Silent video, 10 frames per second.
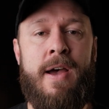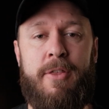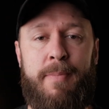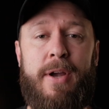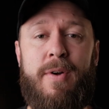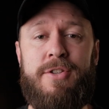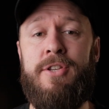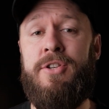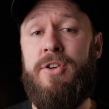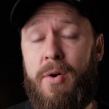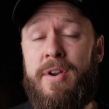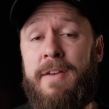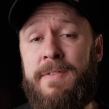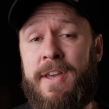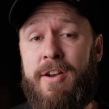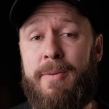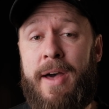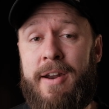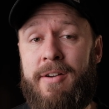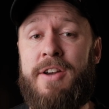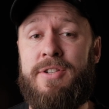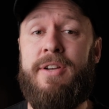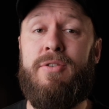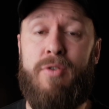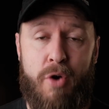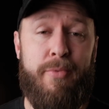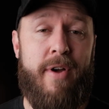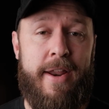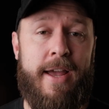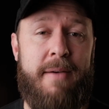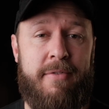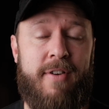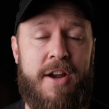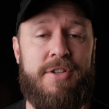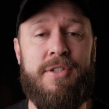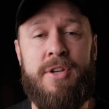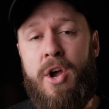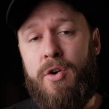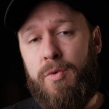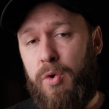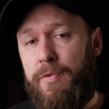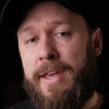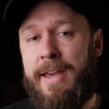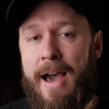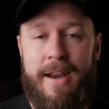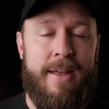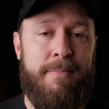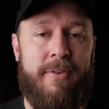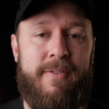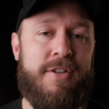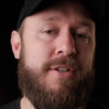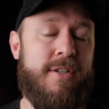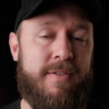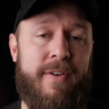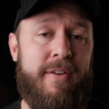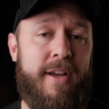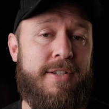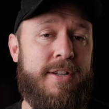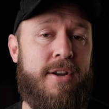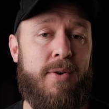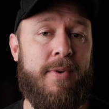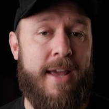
The big ones you don't have to care about are actually chromatic aberrations. Removing color imperfections is very easy to do in